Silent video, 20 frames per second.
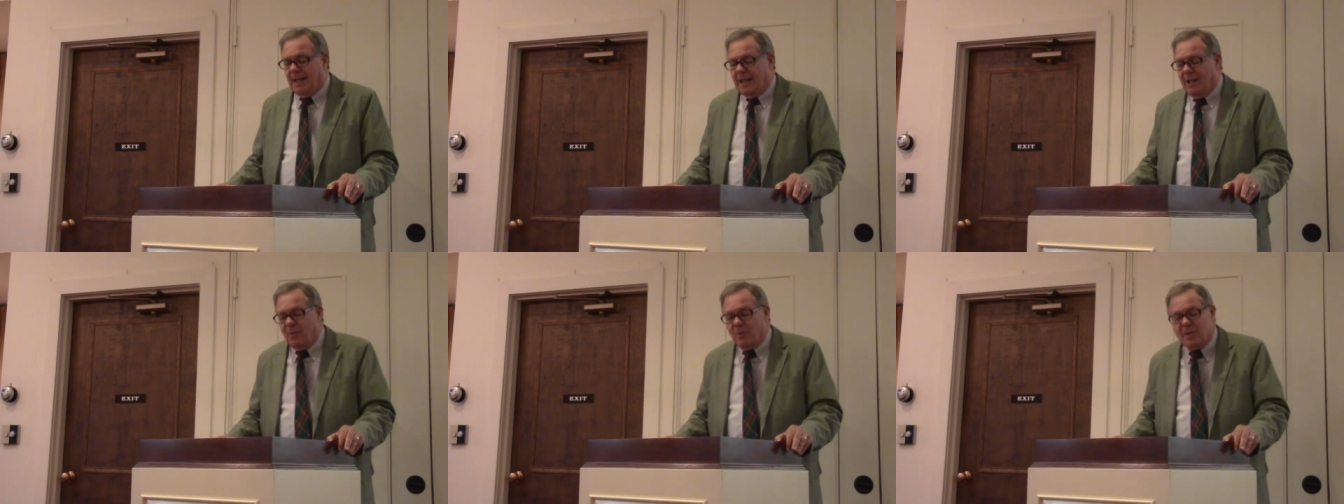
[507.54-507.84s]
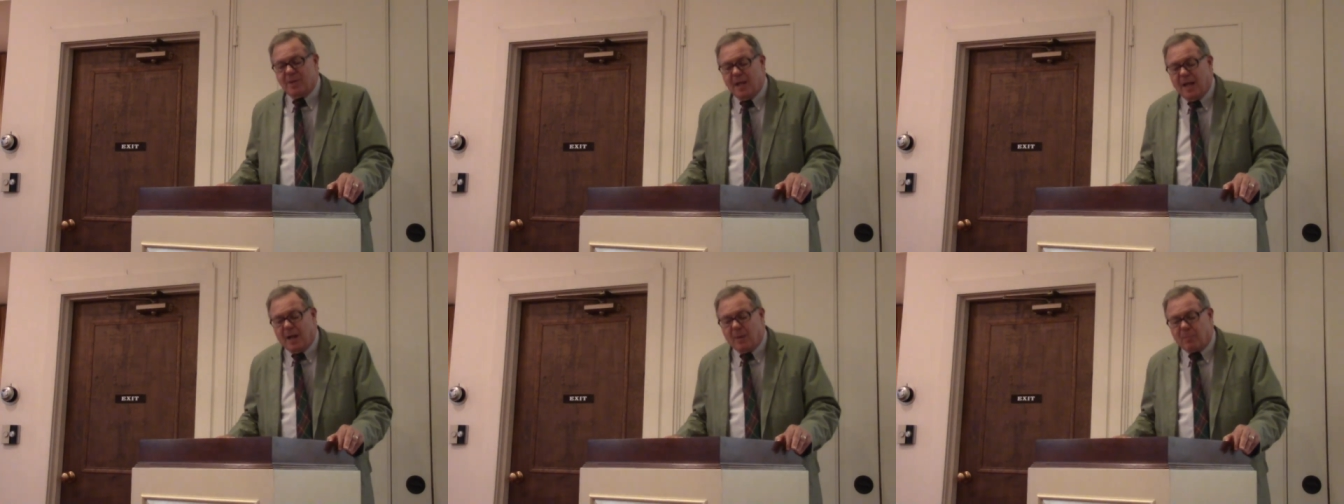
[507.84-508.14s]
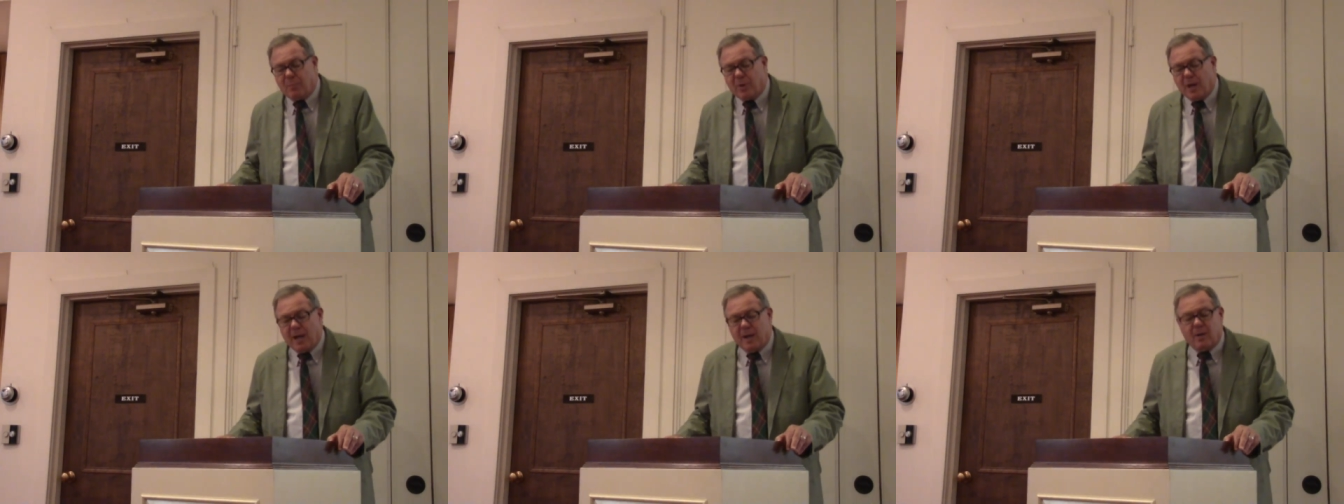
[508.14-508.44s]
He was not
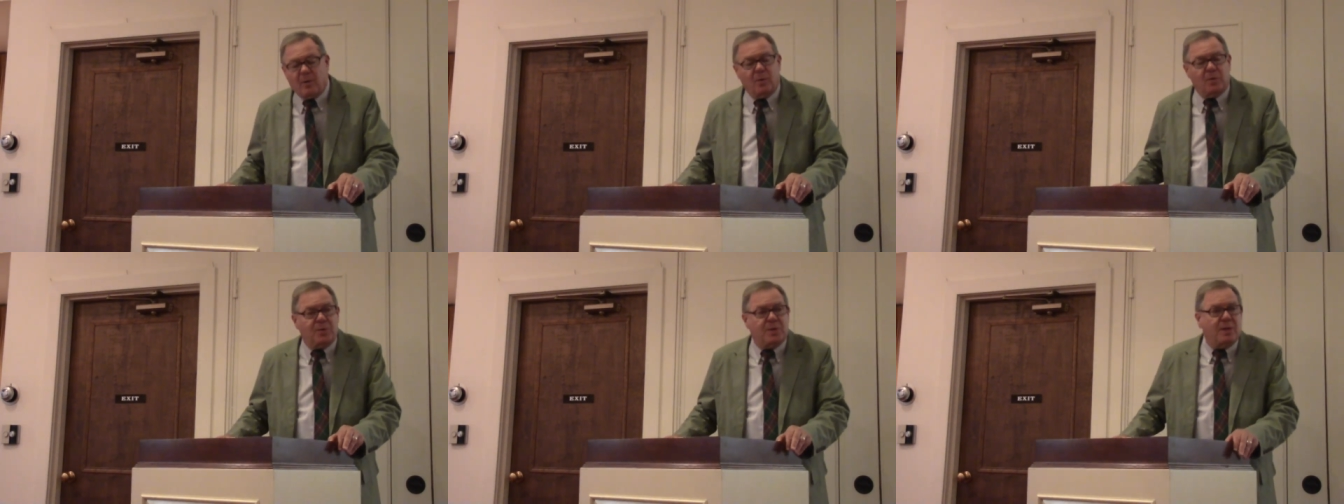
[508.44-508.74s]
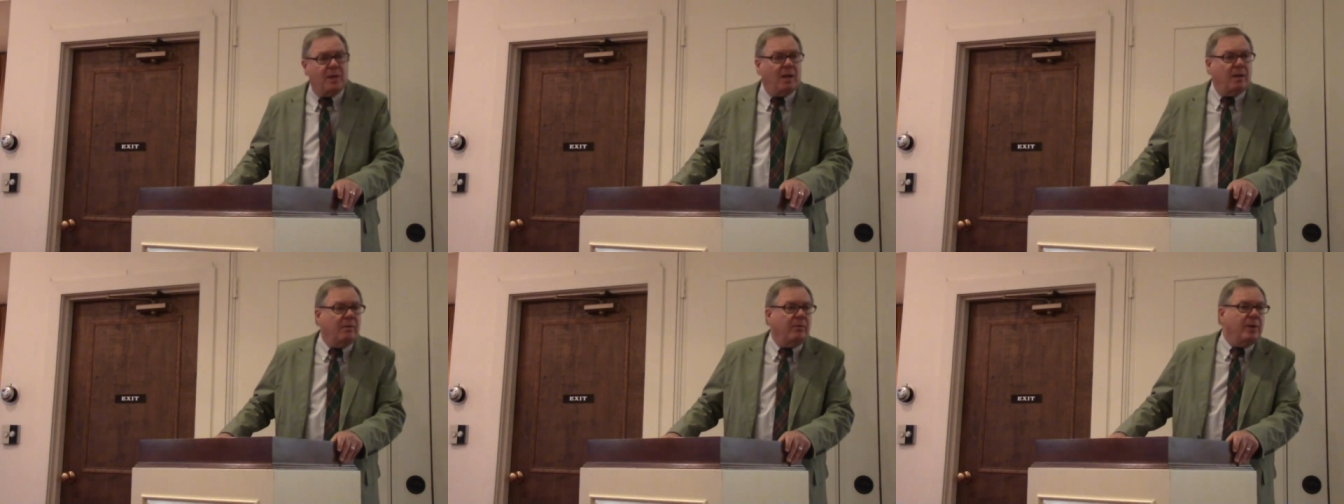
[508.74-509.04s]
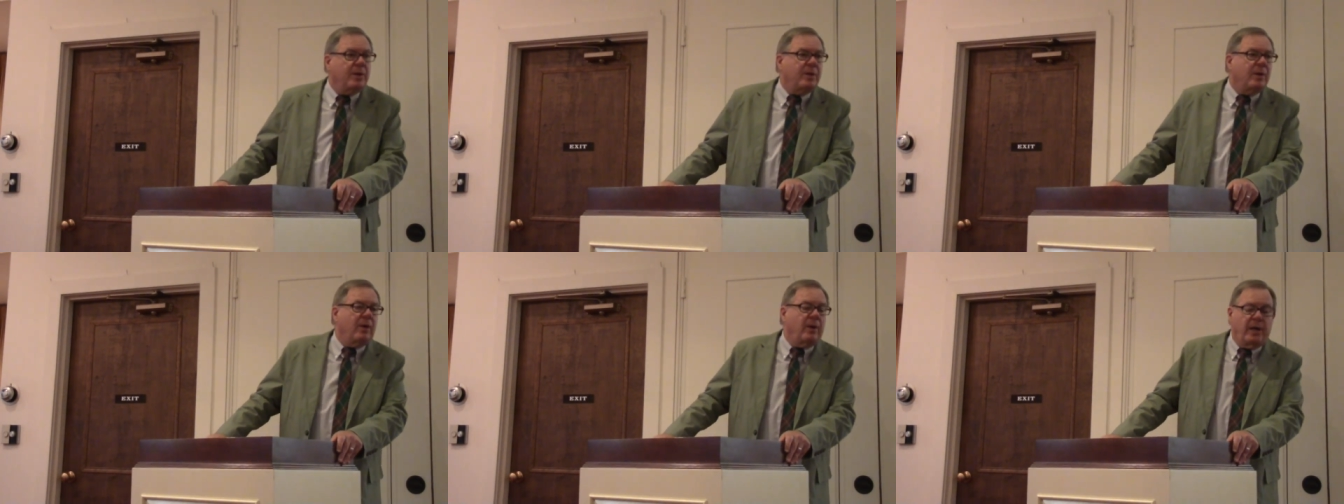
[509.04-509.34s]
a prodigal son
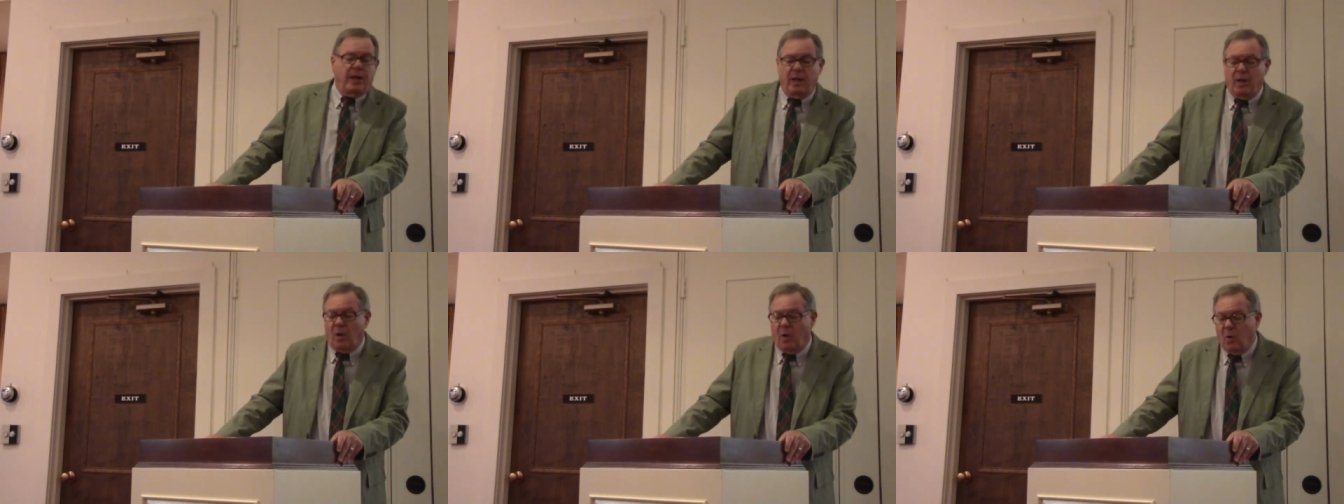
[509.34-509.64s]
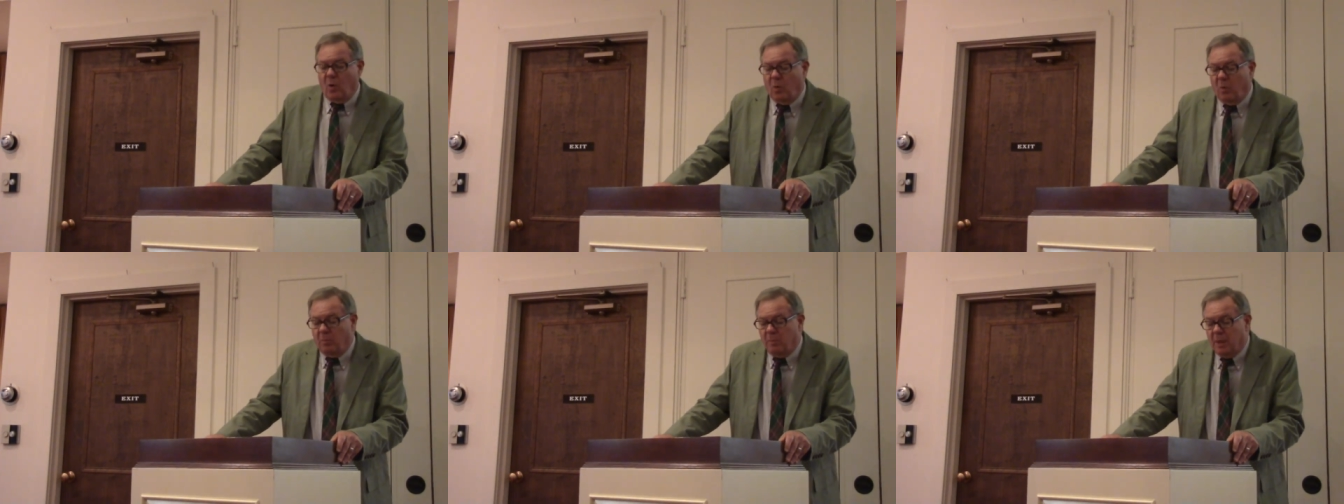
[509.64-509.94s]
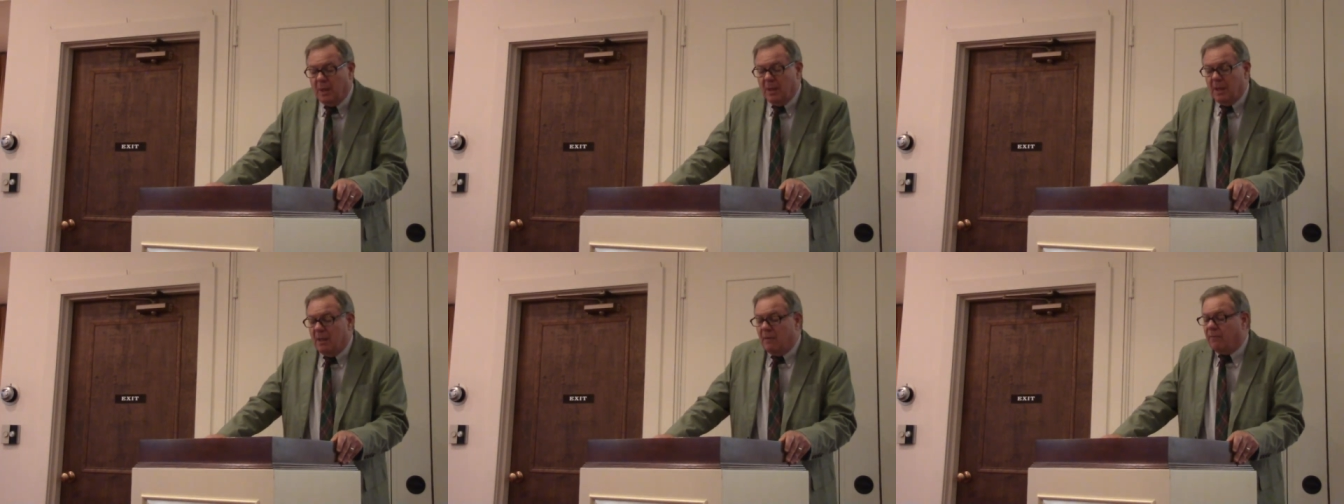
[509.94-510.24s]
returning
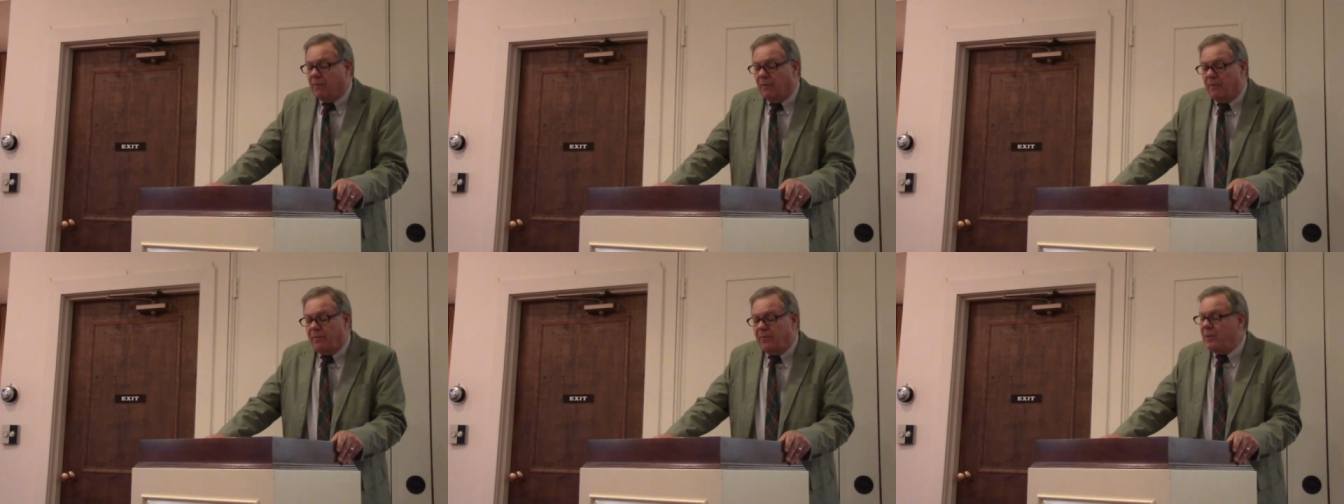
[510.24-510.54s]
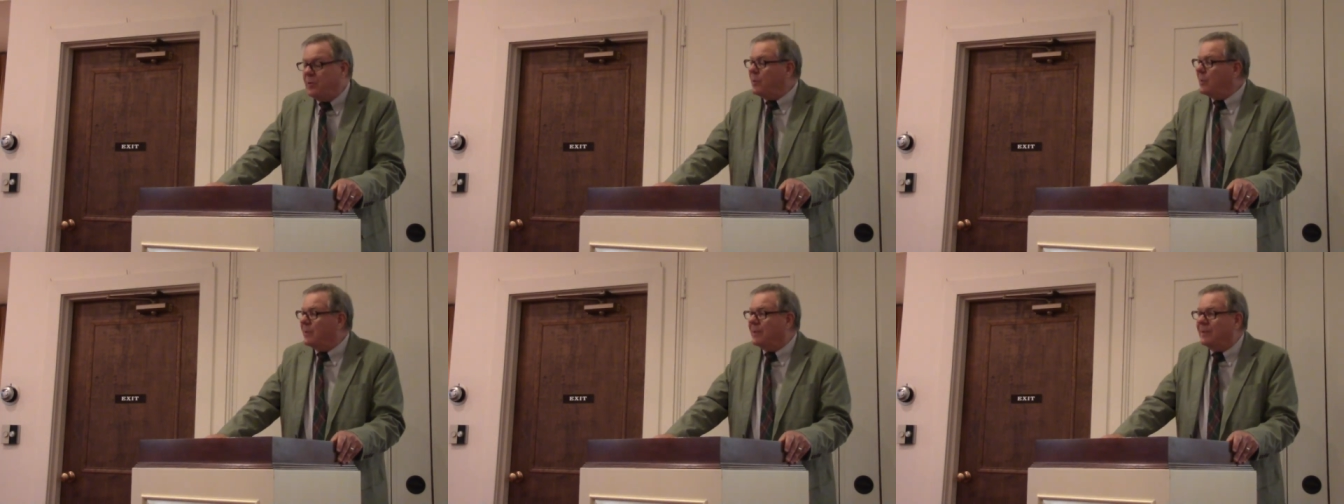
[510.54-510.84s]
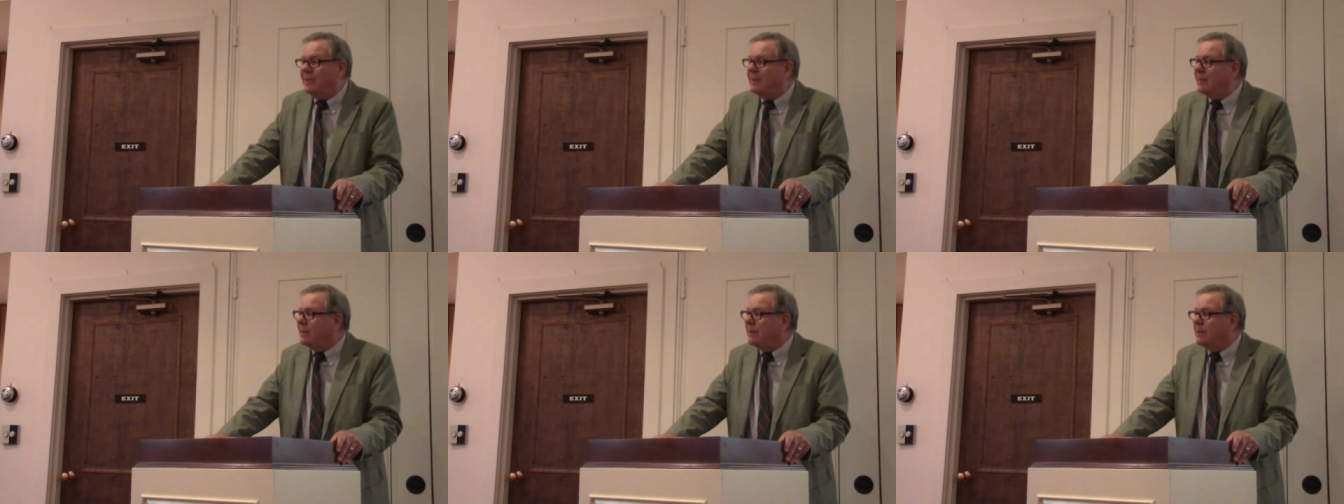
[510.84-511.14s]
home for food.
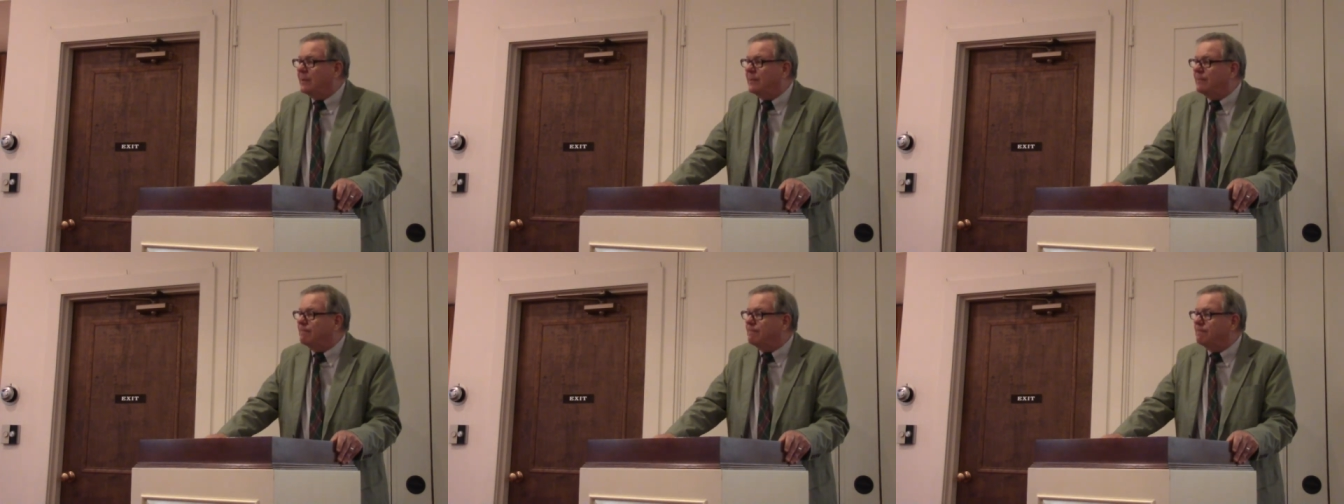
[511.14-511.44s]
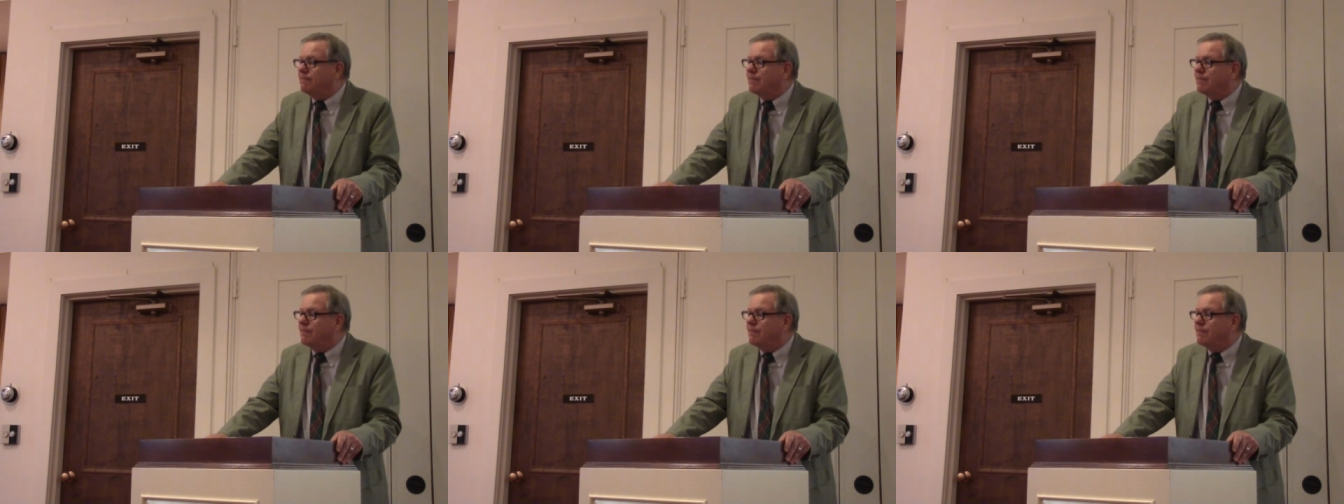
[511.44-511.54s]
Uh-uh.